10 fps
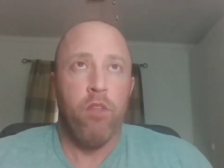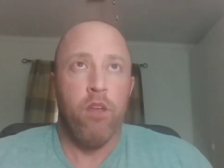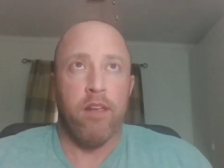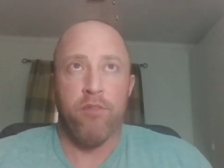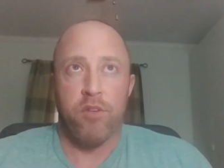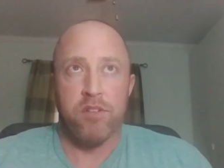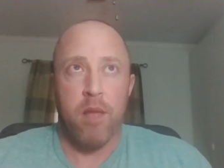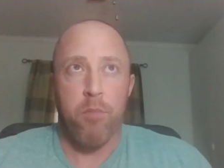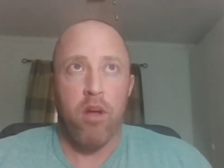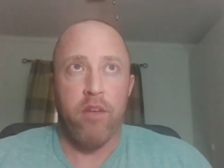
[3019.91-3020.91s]
like for
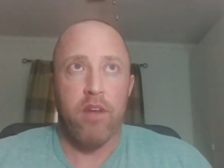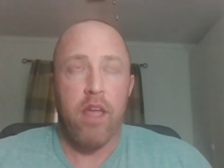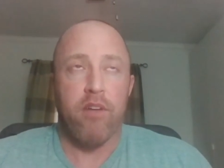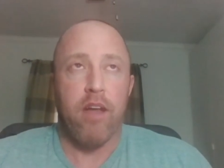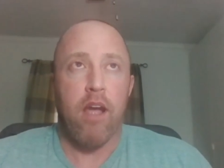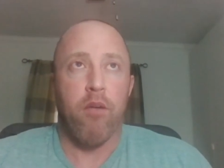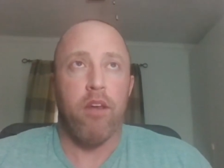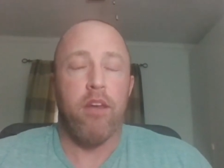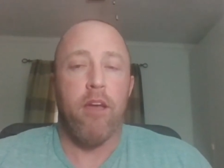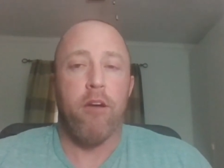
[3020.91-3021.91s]
example, I even have a guy right
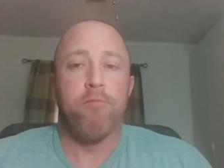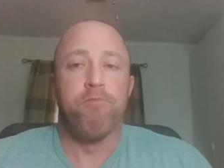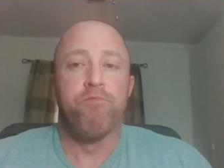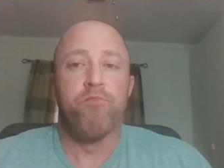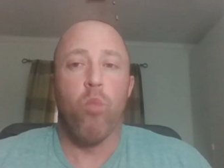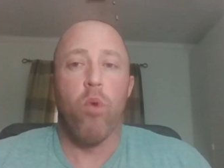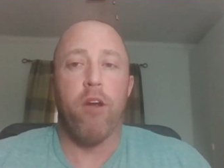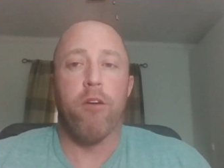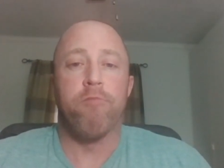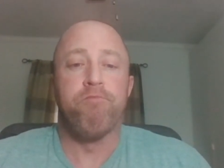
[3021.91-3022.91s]
now
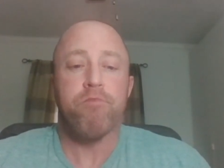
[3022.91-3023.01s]
where